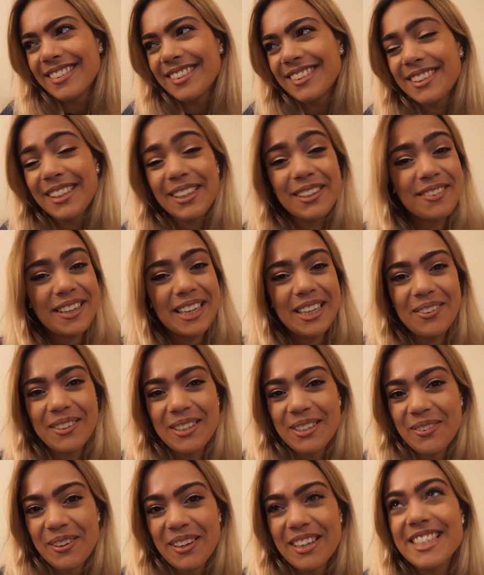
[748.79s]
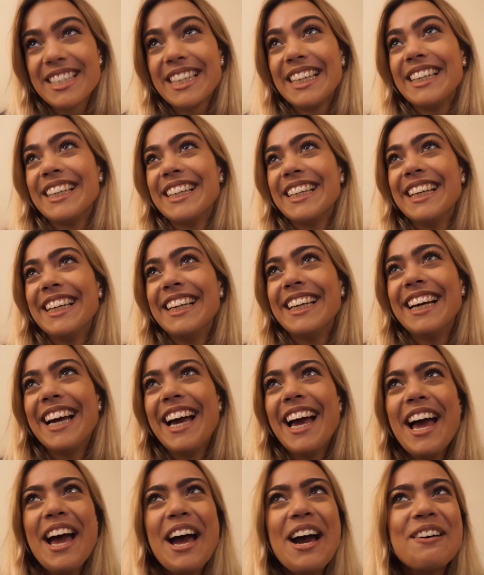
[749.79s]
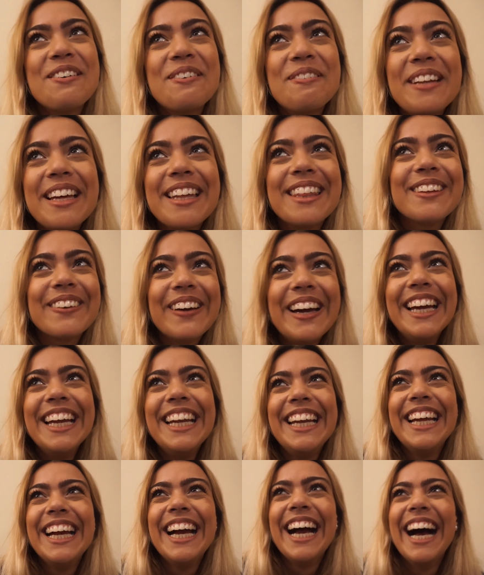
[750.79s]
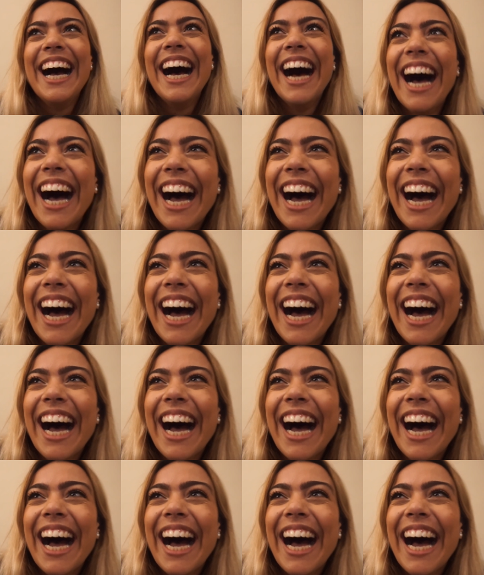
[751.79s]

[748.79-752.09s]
So if anyone's watching from Lithuania,